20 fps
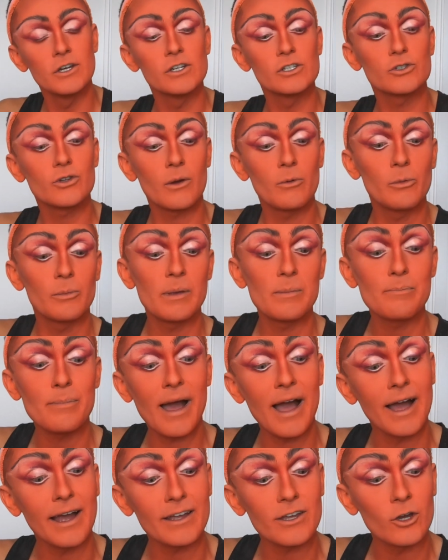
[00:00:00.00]
So I will be
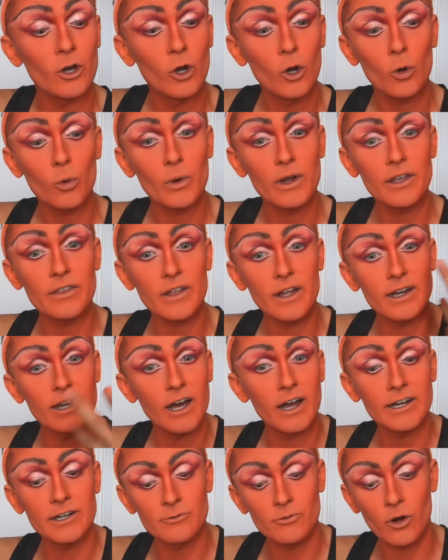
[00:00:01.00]
back with liner